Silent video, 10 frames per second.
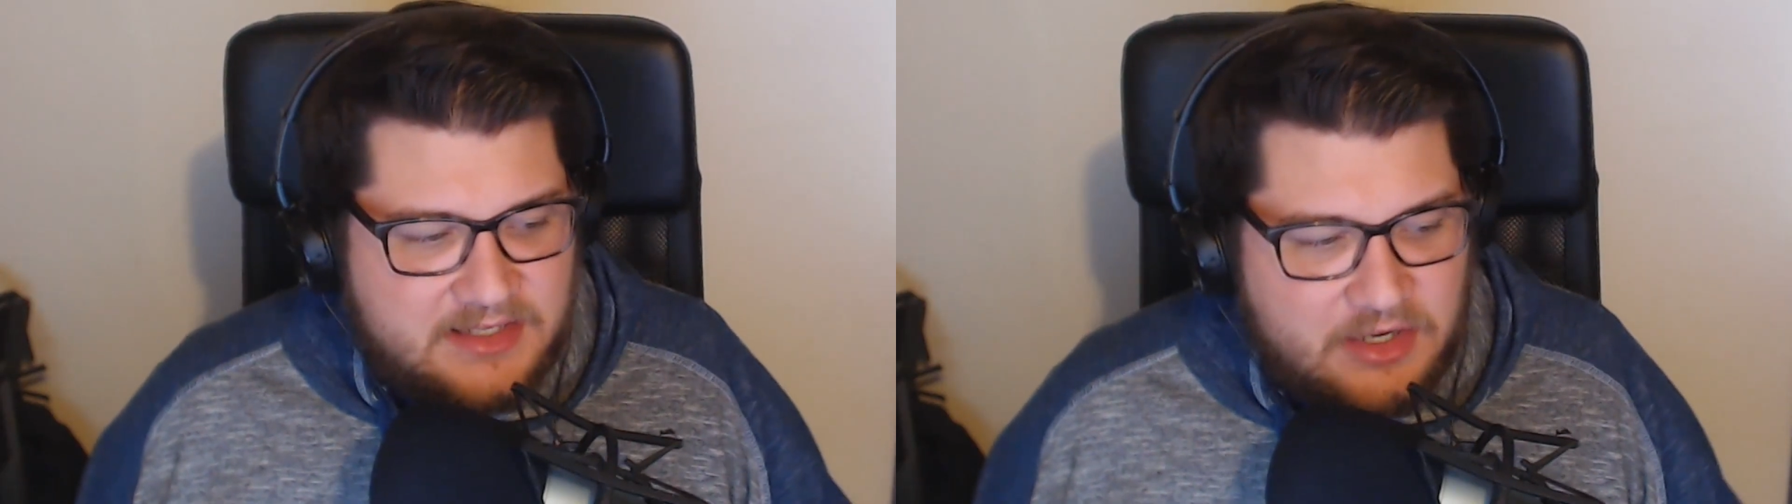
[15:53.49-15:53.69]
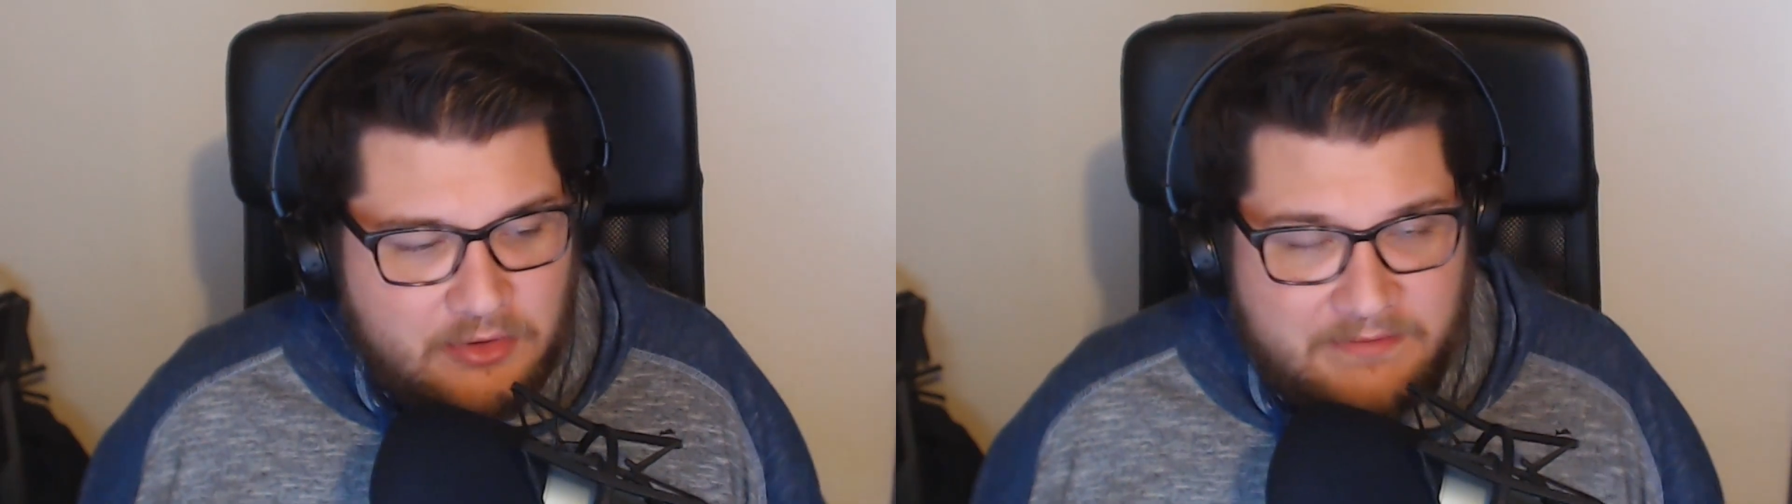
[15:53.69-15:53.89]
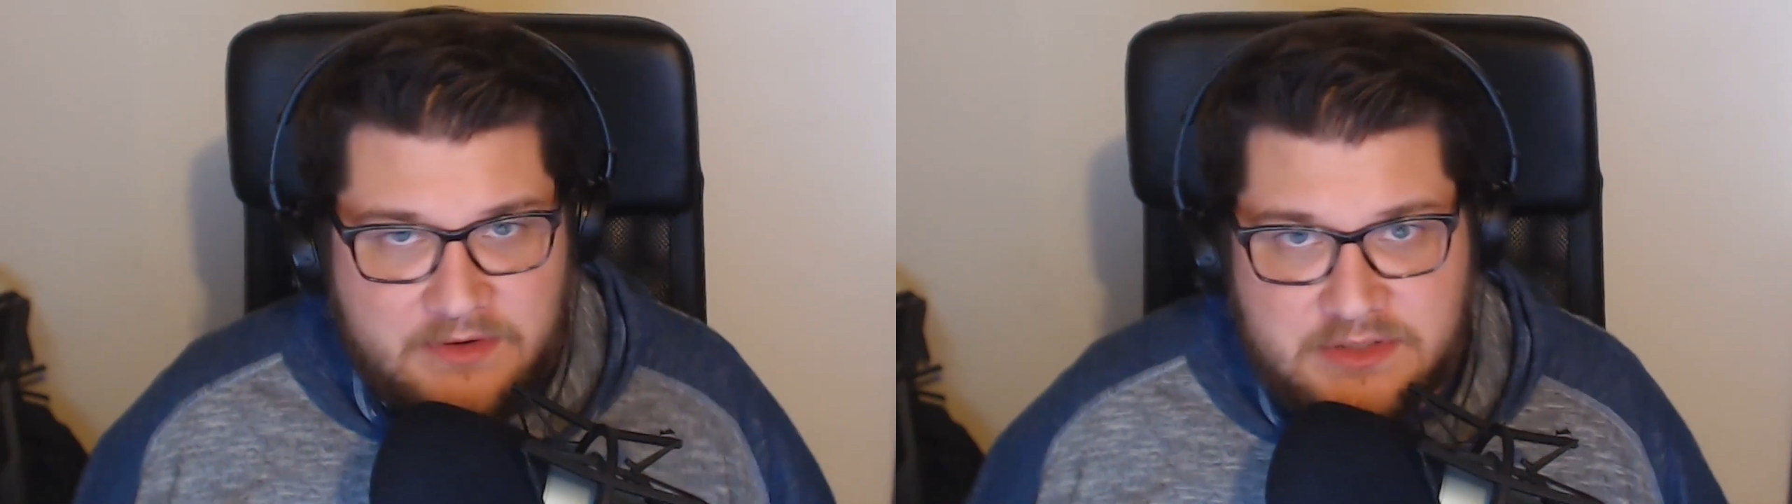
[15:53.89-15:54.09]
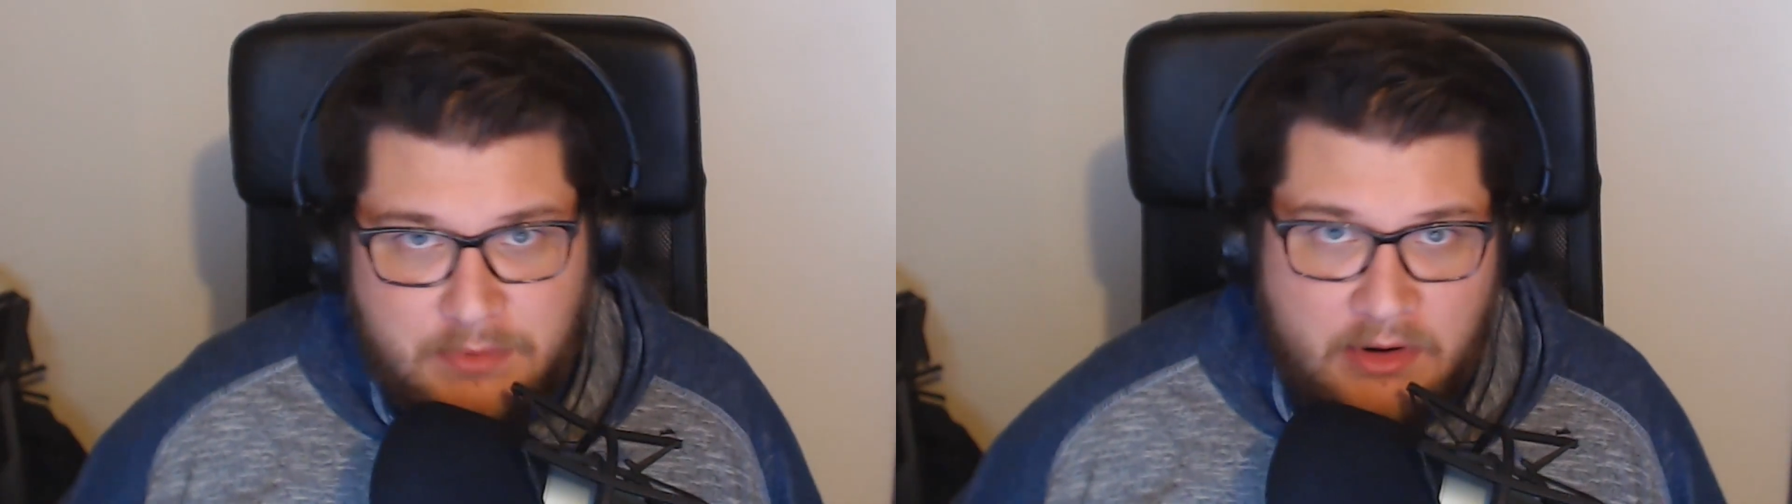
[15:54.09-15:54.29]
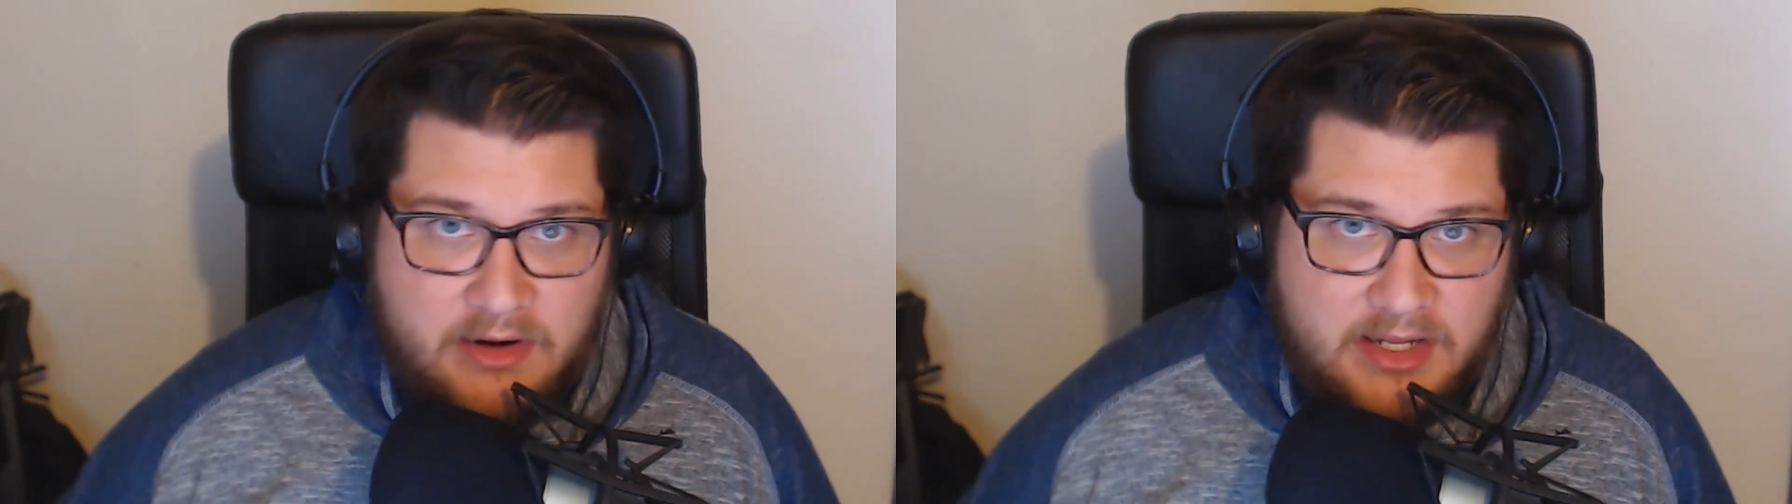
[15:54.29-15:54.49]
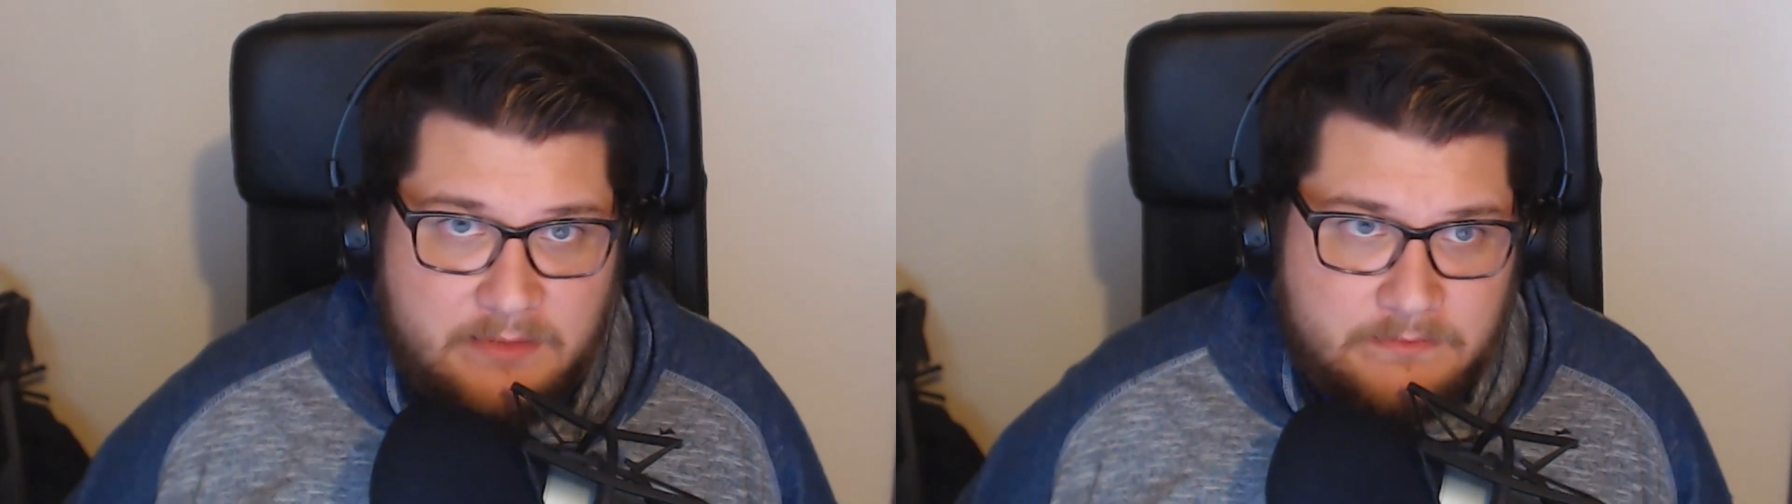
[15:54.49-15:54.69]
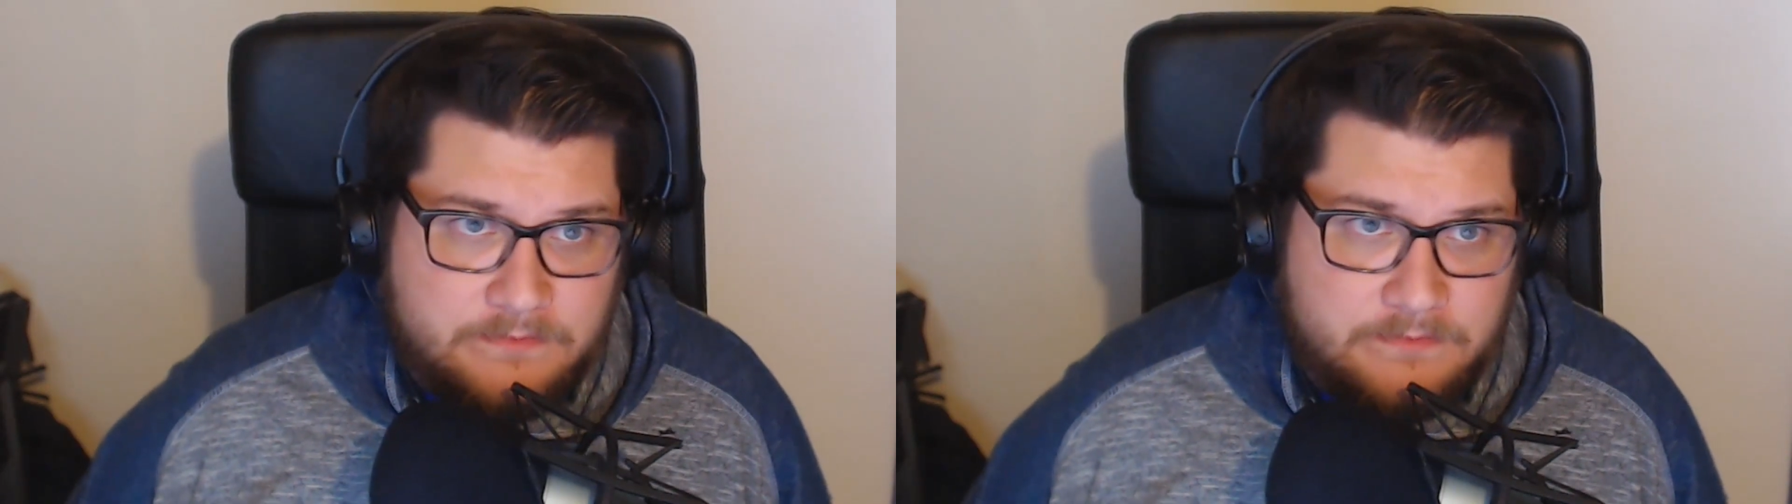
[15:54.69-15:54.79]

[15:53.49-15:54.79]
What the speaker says: a first party